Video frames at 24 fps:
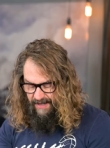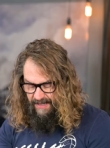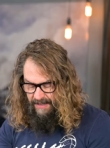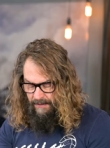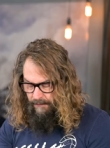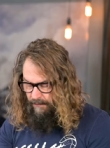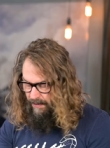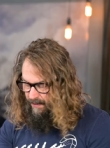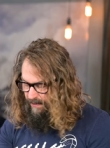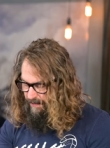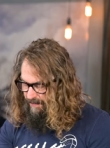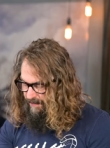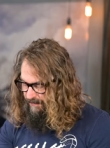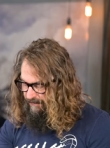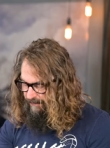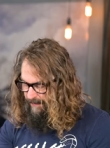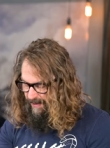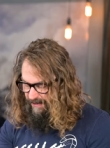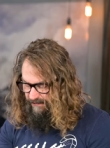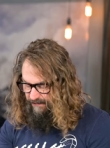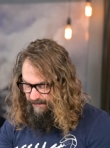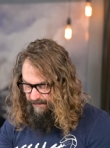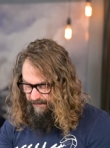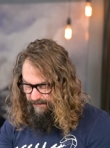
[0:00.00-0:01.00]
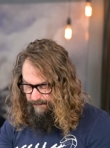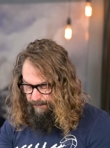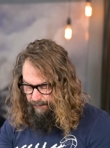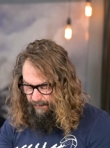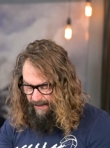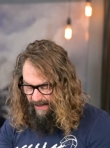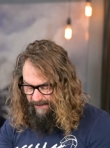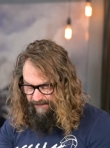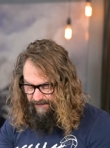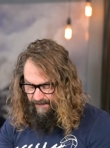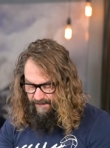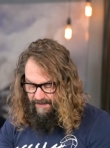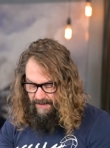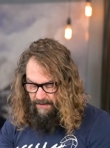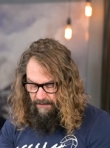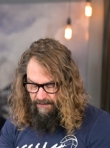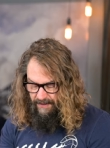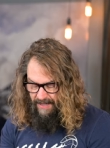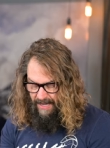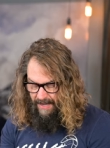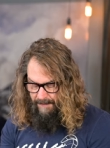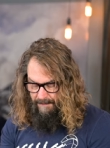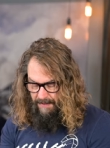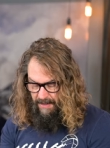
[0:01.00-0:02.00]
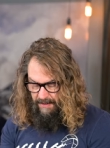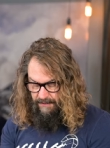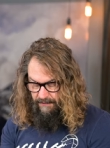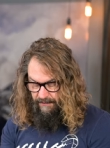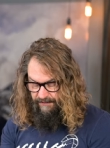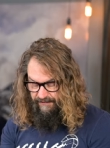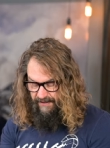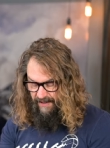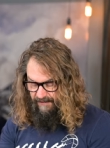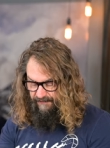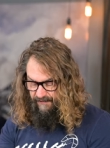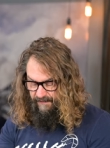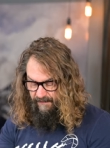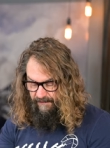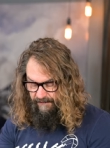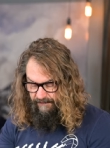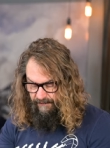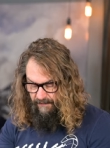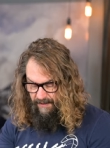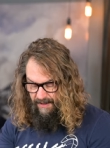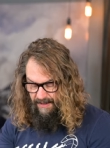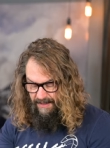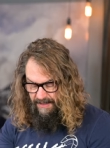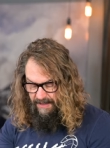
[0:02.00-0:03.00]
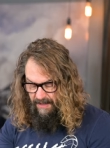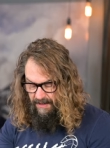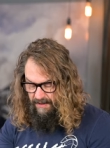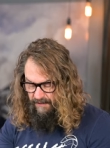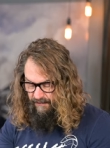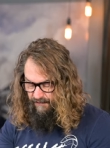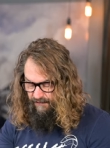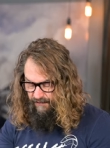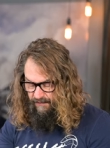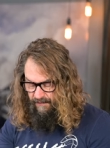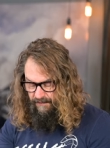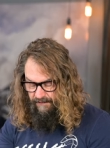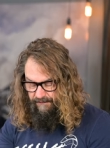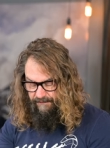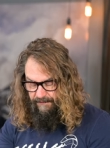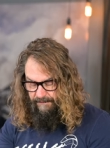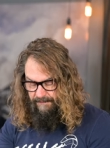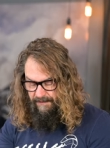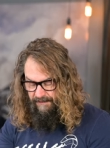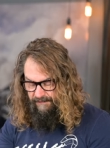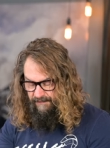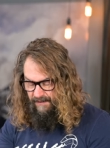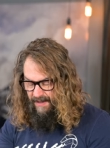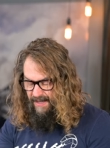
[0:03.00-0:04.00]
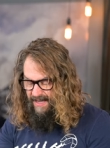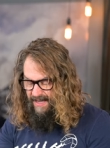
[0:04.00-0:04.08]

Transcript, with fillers: any one of these by just pressing the OK button or touching the screen, and you can choose from this